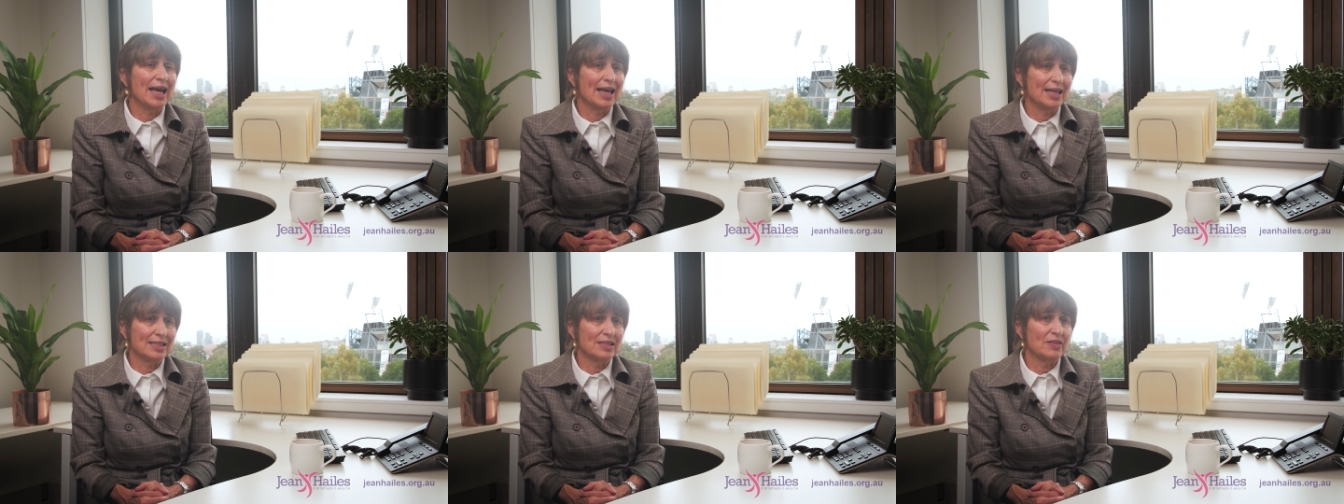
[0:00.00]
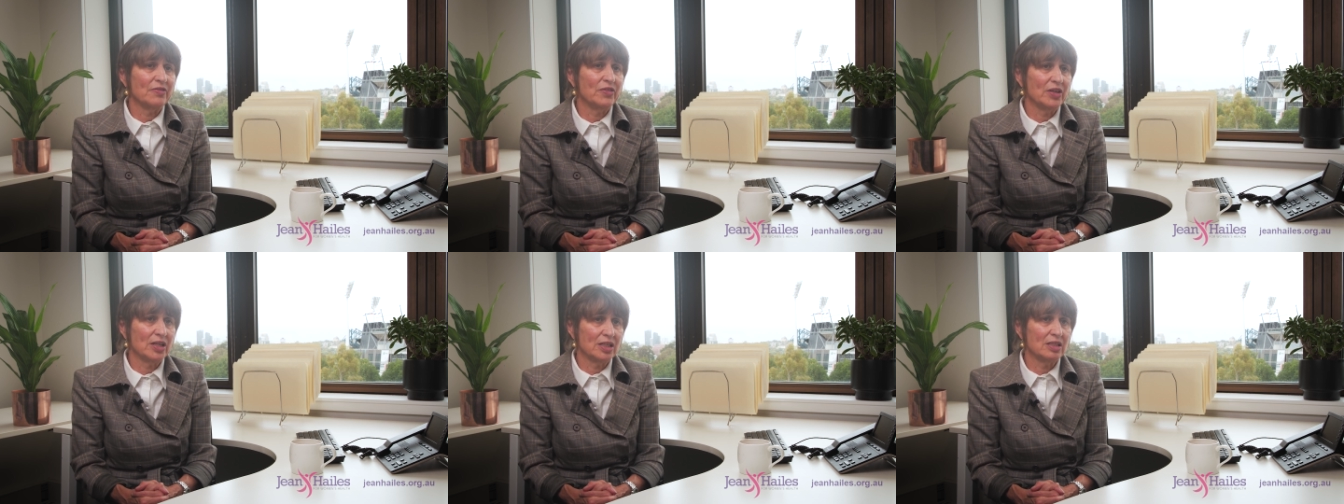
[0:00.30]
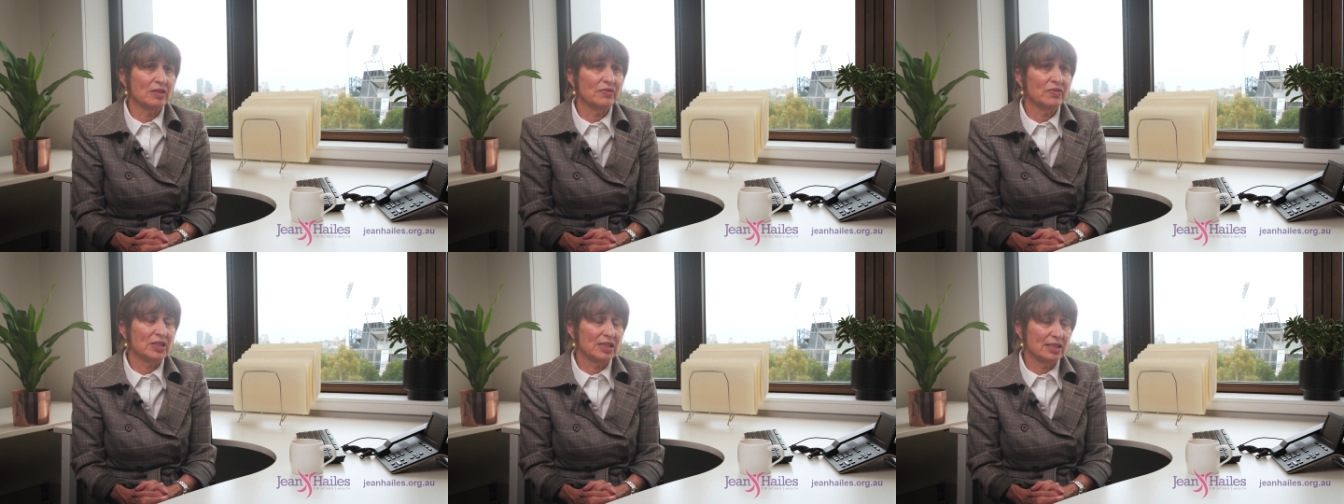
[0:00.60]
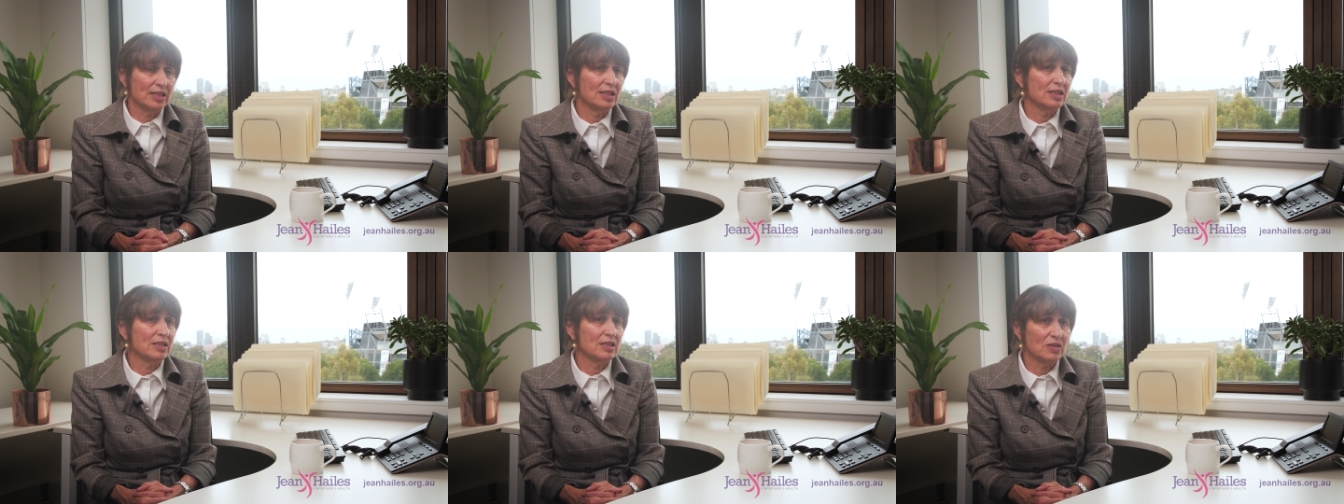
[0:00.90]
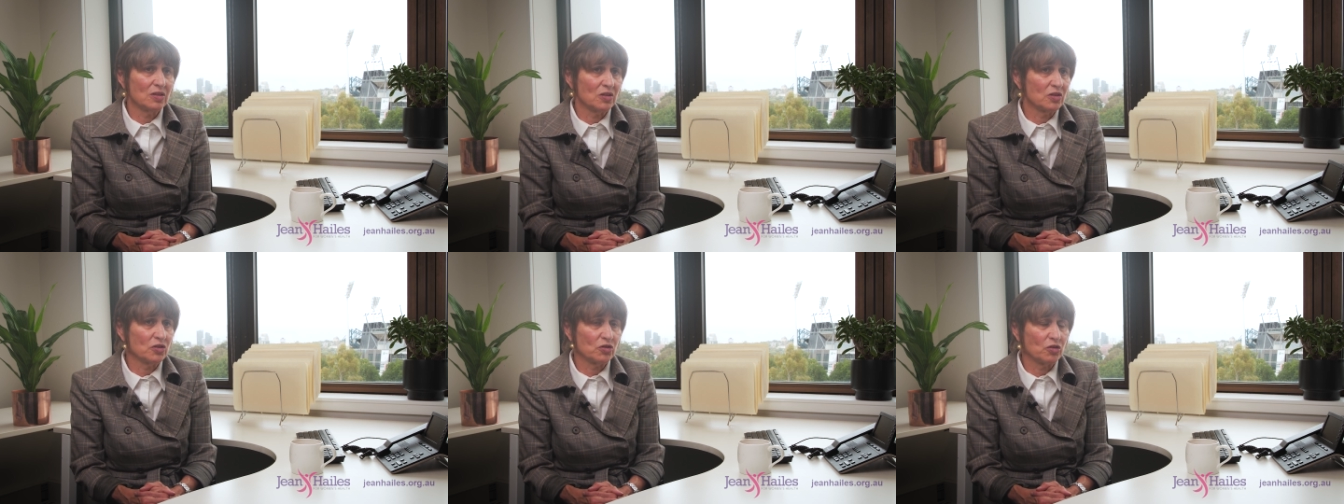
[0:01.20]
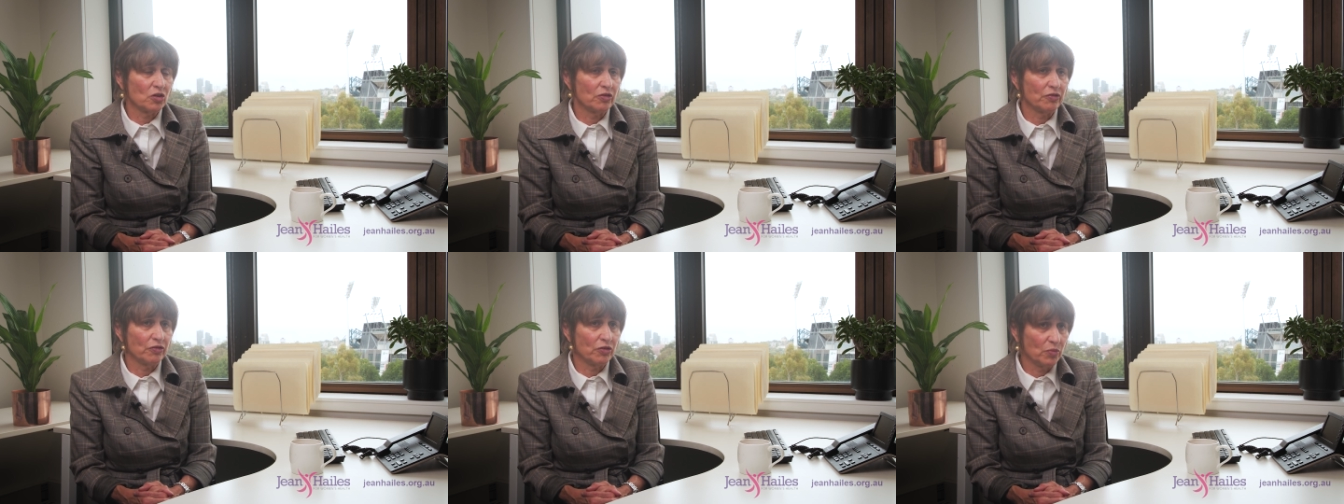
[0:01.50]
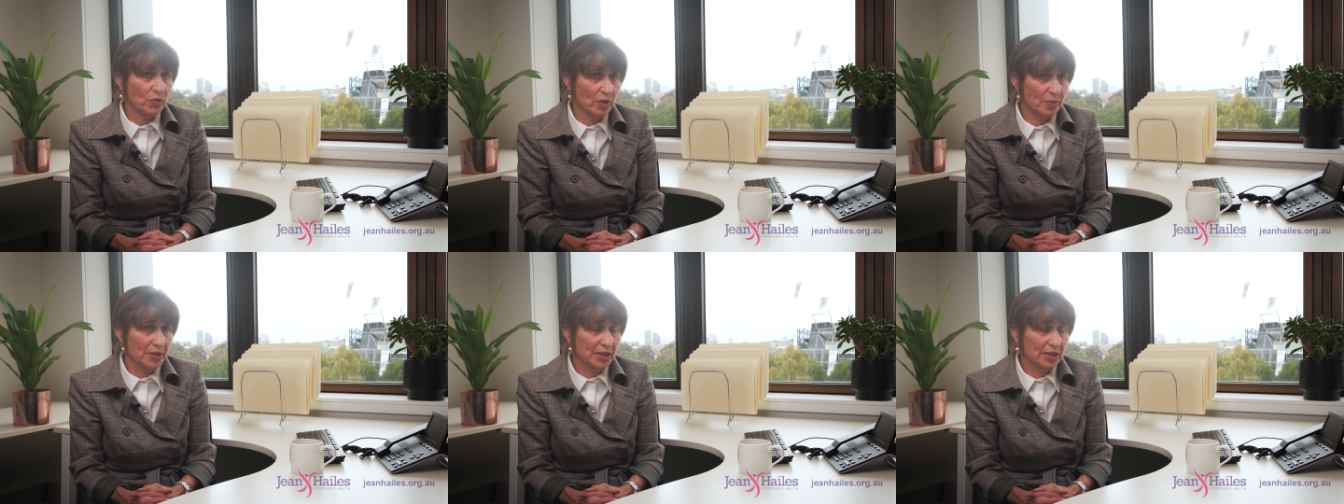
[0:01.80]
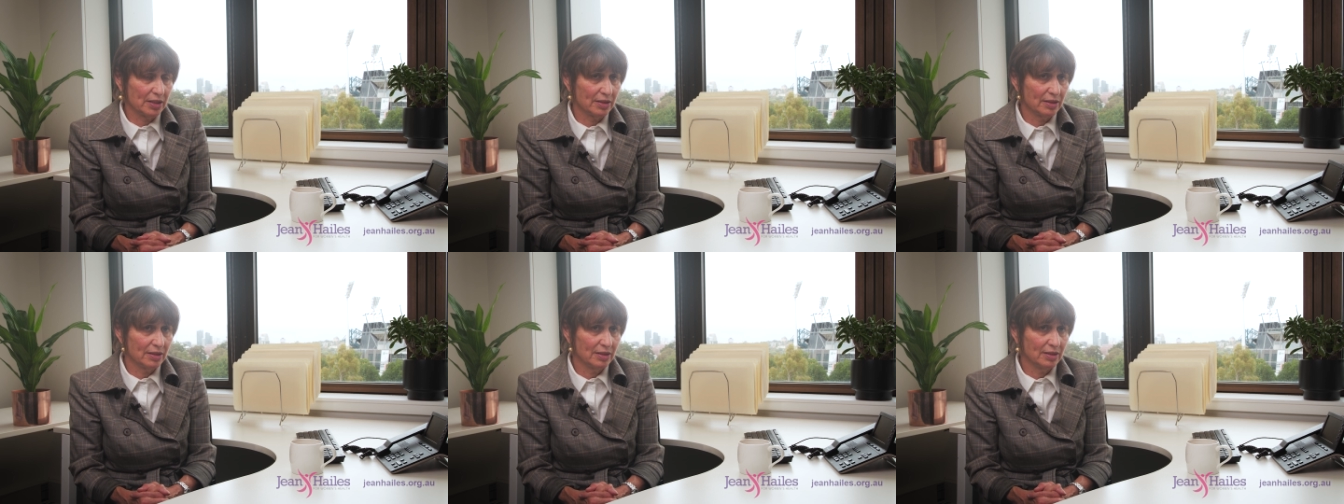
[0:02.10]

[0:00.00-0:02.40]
as effective as testosterone for women,